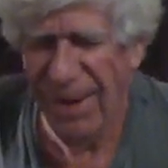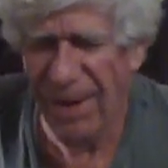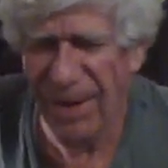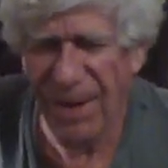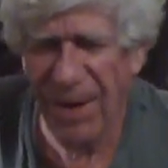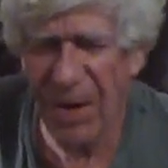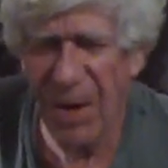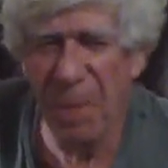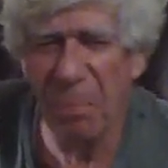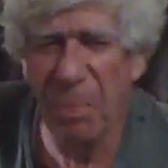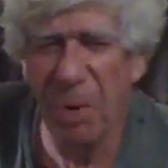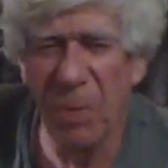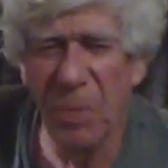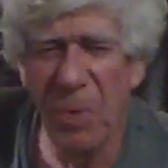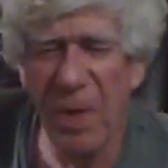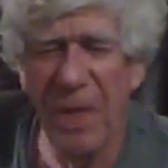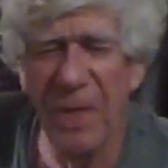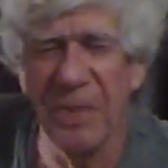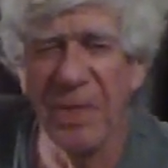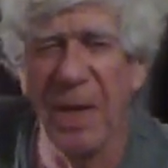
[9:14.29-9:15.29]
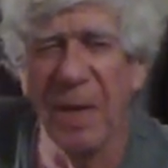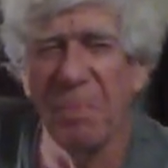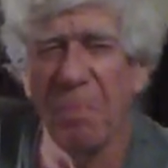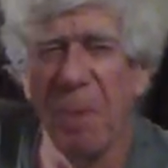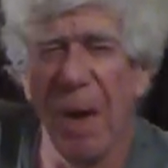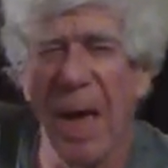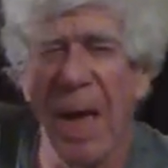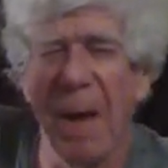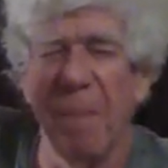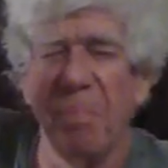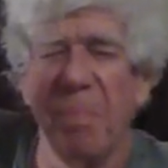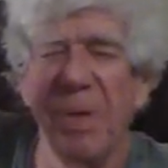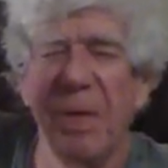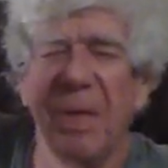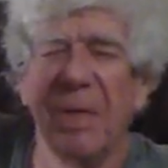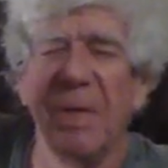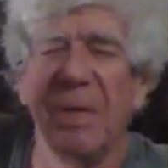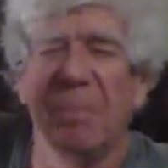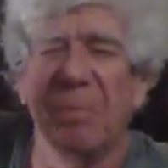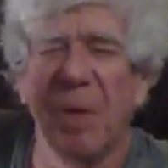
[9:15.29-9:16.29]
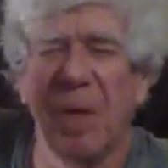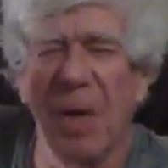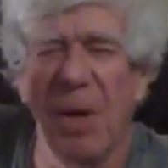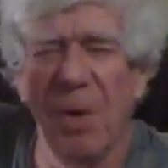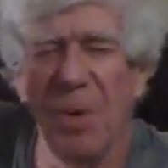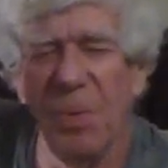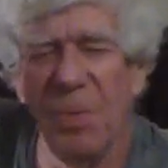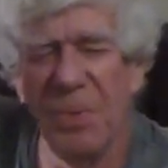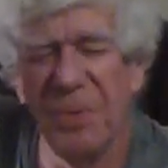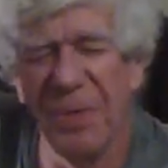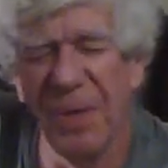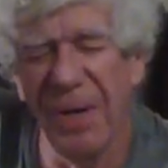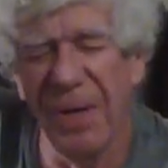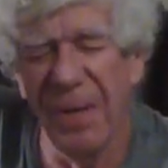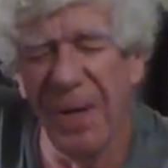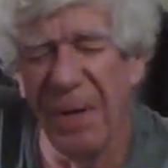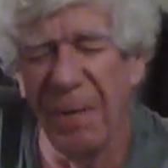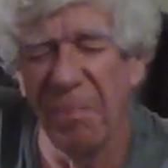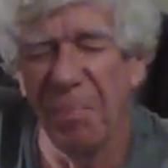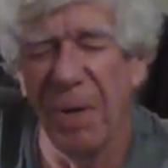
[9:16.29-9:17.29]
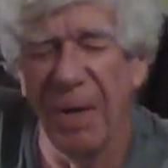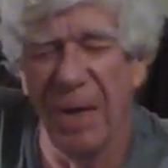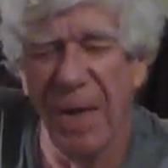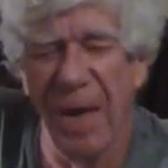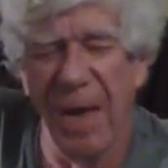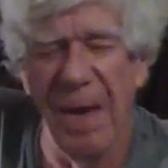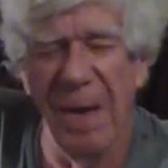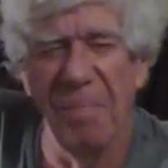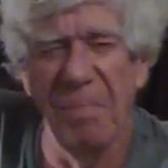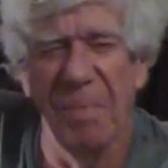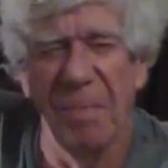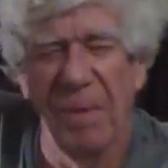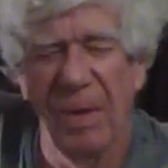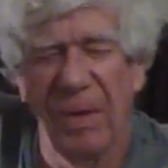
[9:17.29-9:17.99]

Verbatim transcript: and in a couple of weeks, I was buying pickup loads, and then it became